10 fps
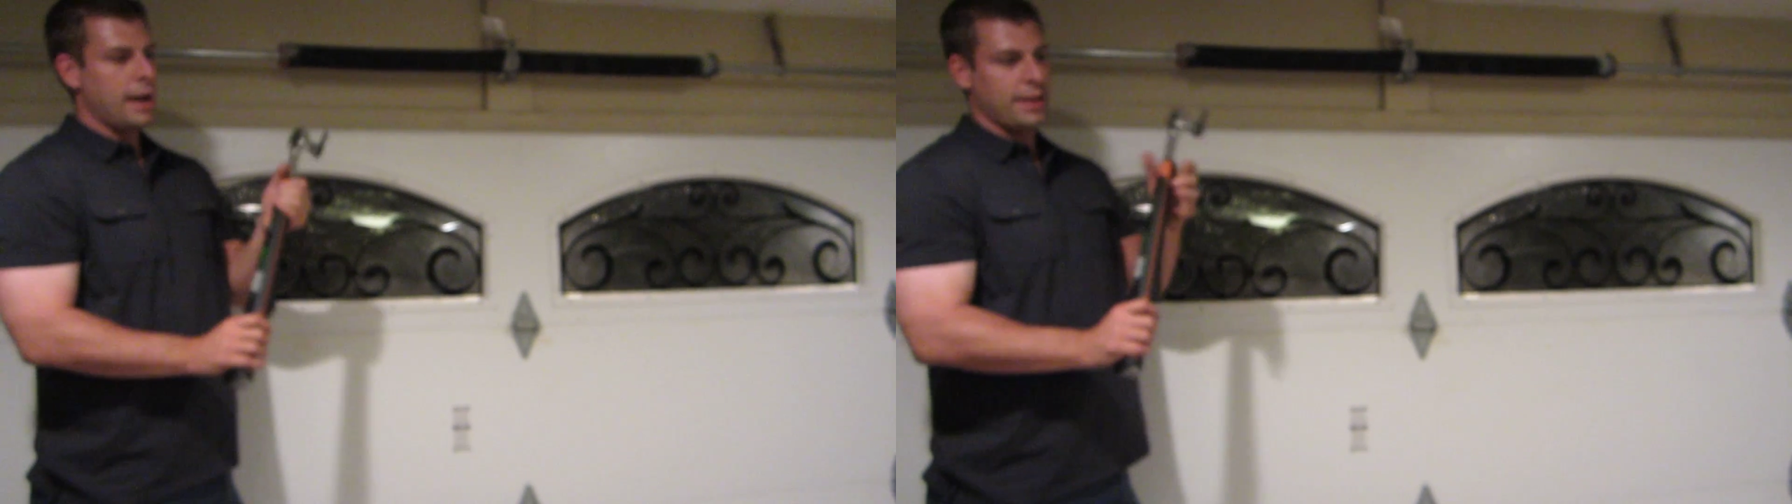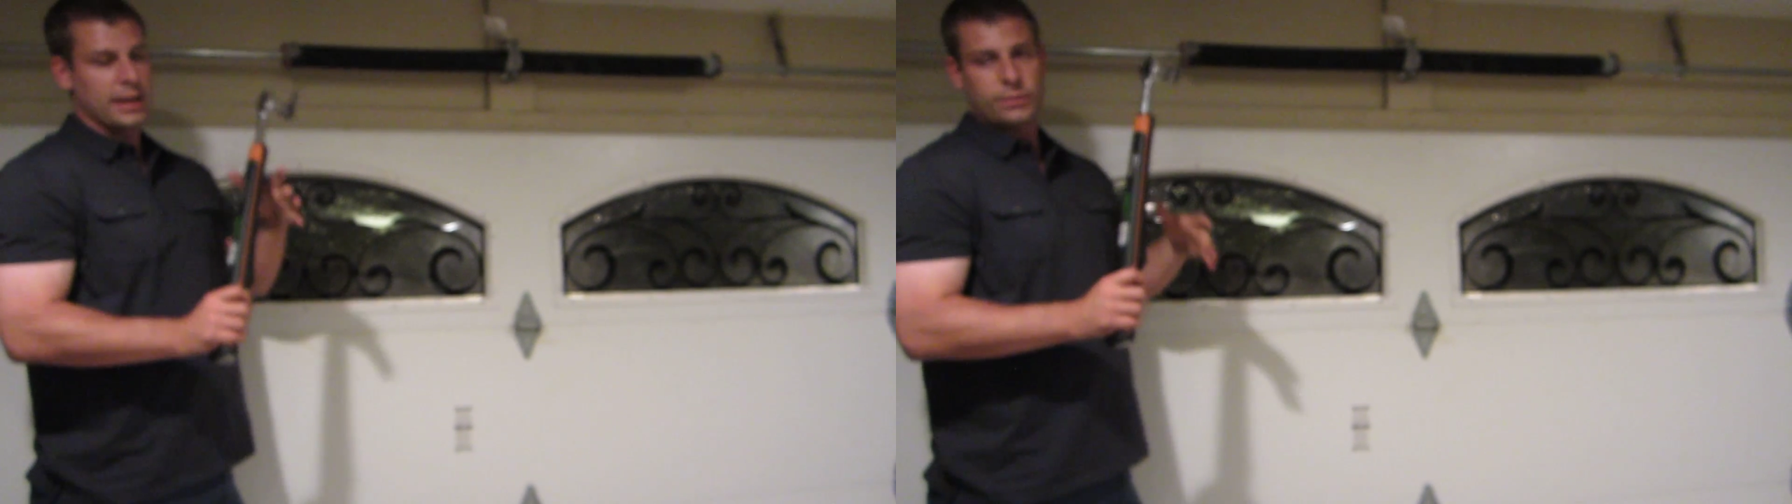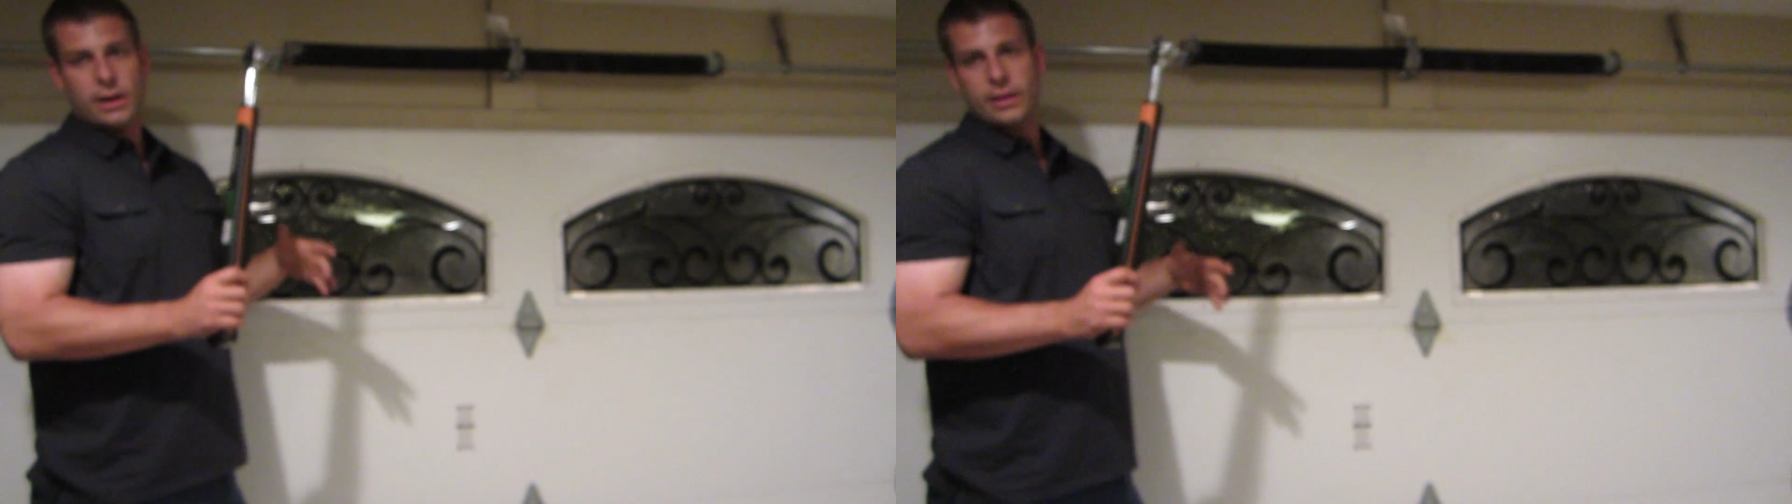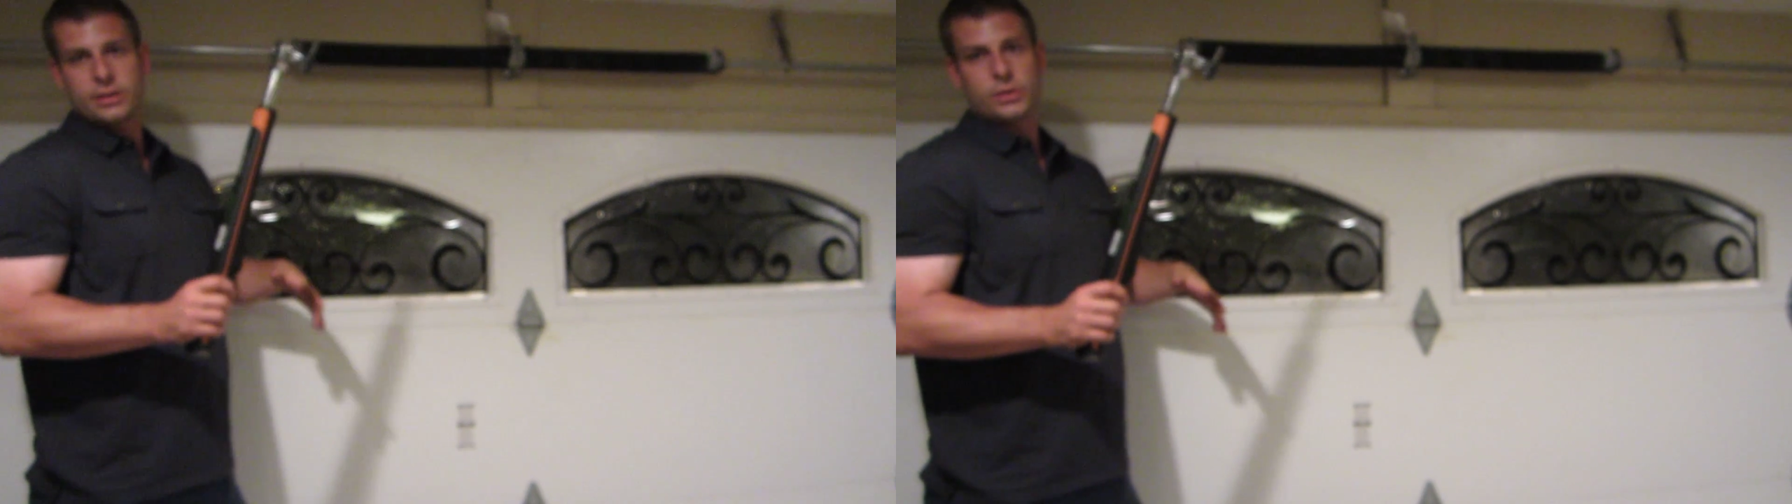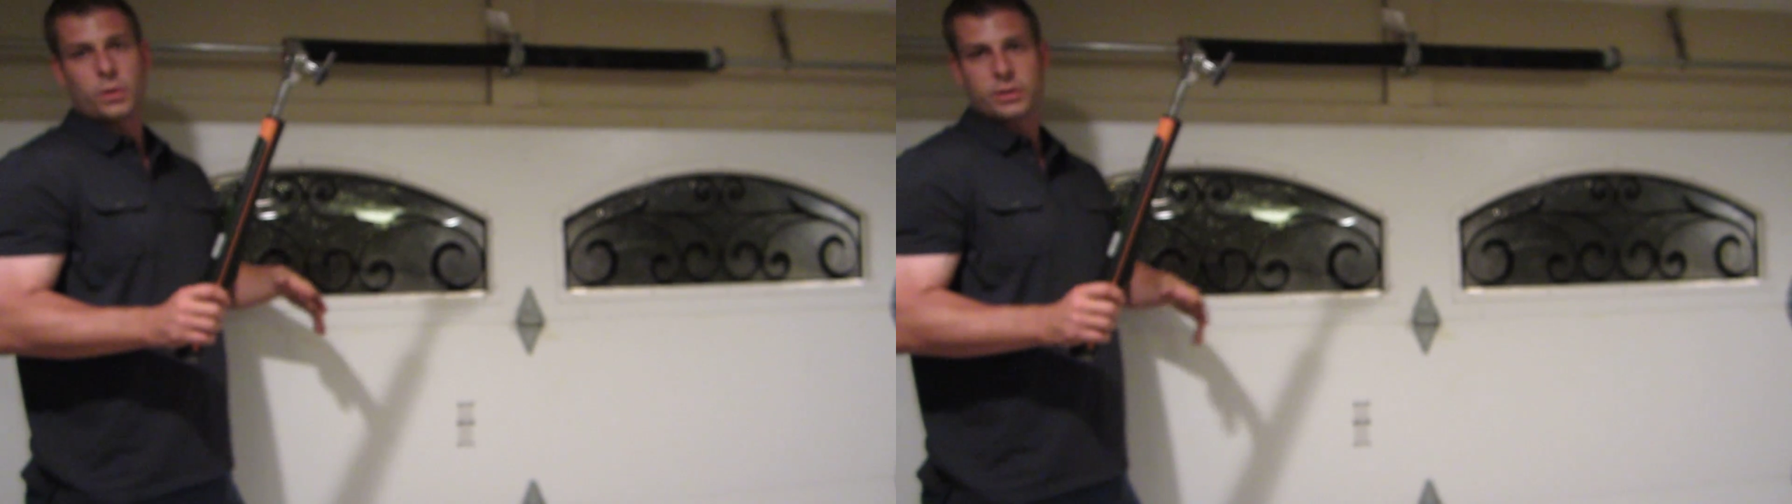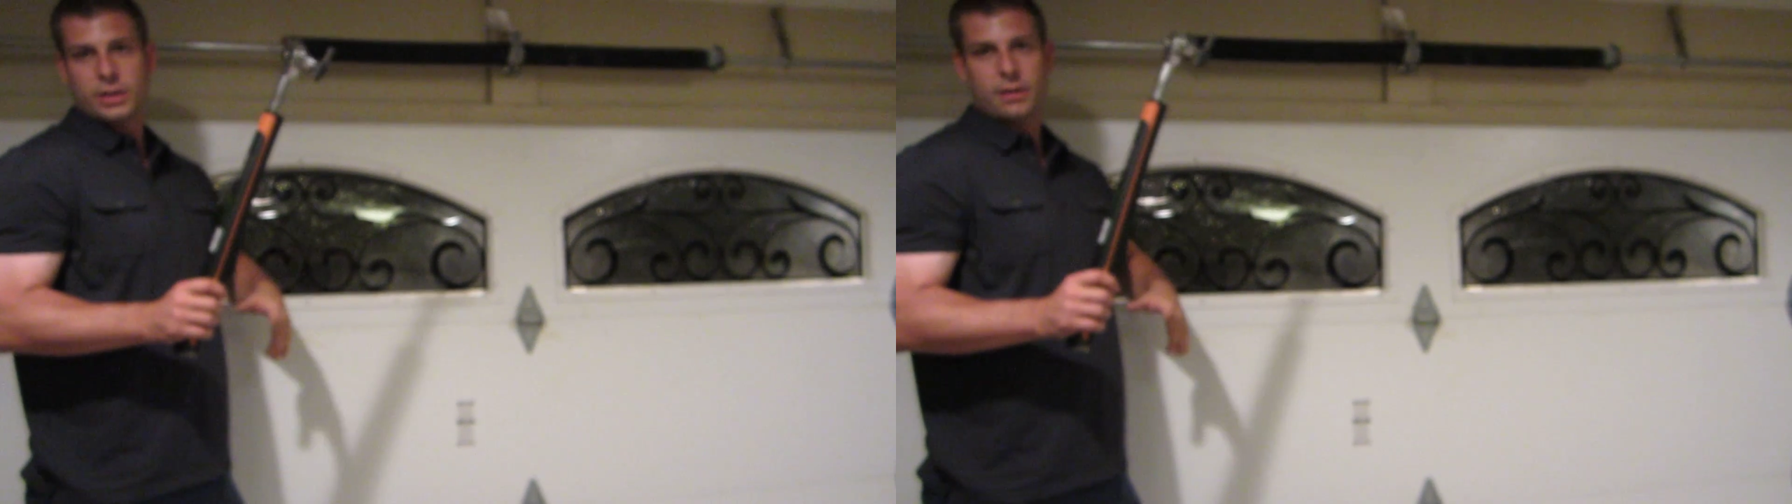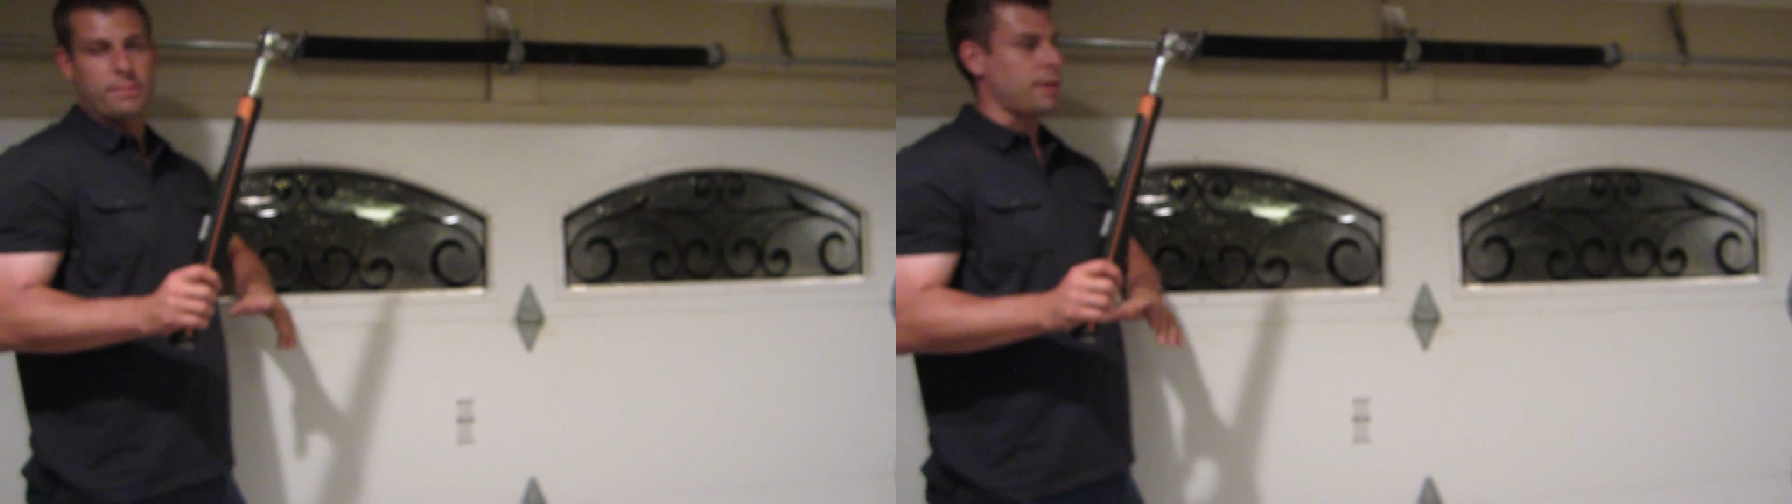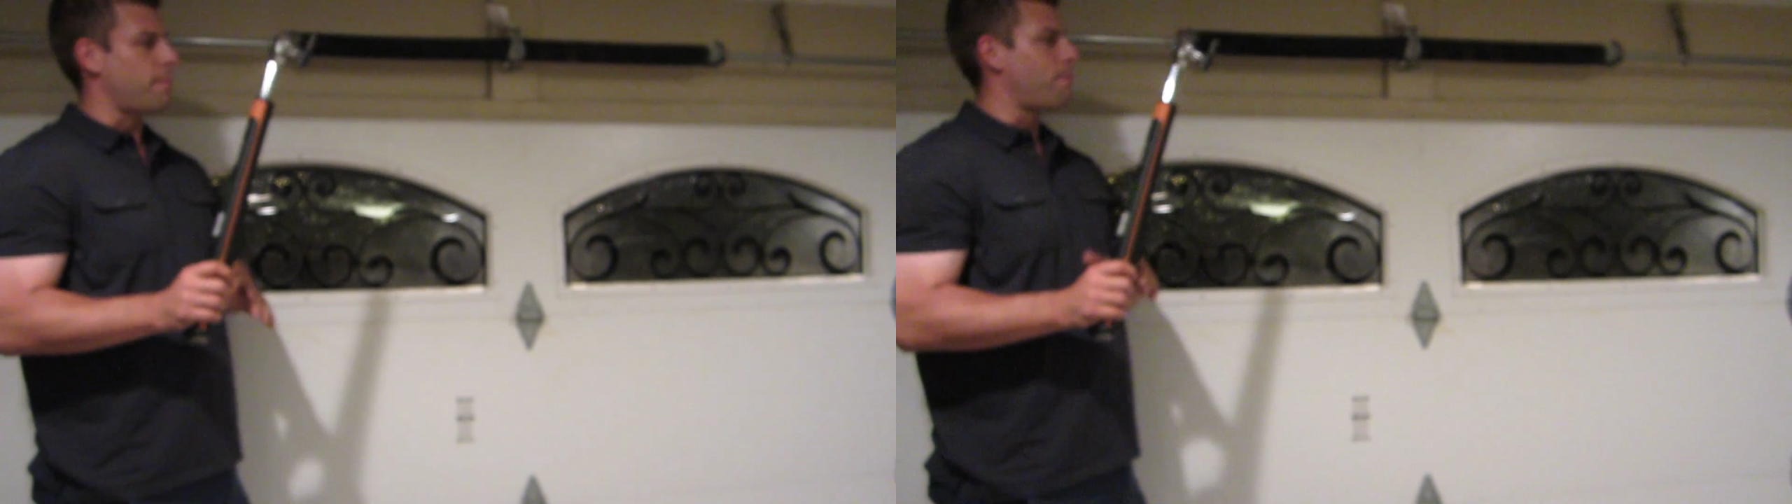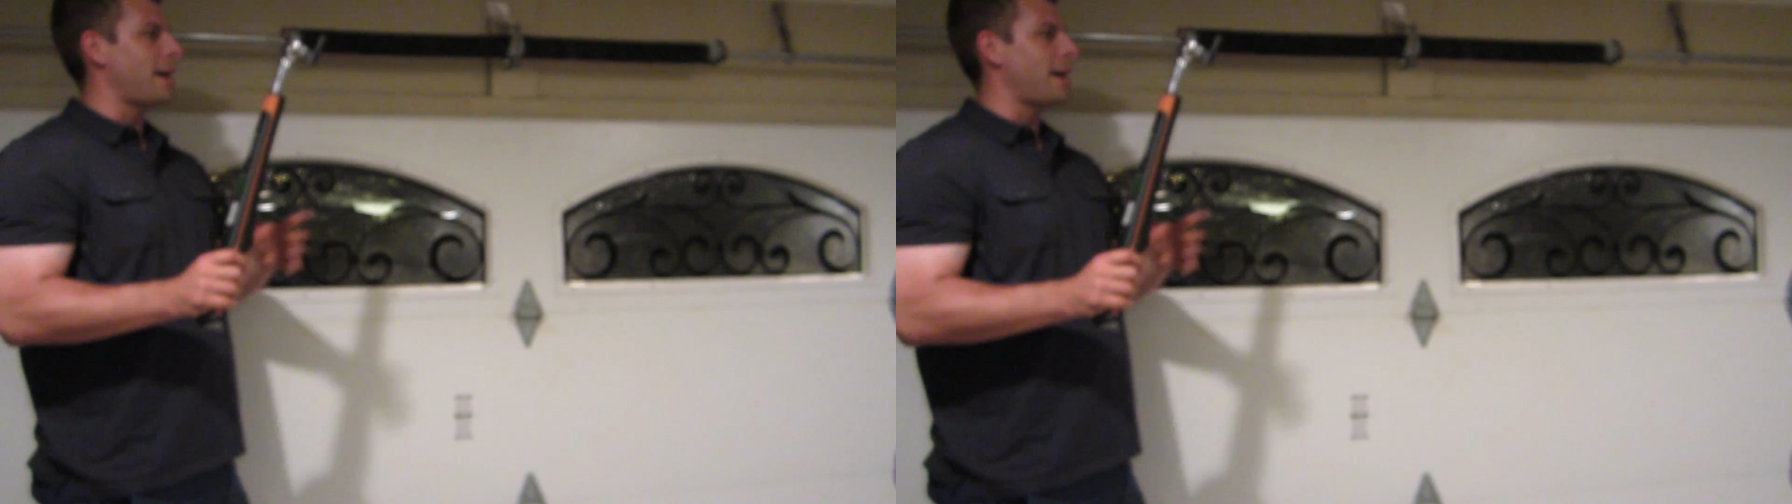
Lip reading: And that's why this tool is going to be the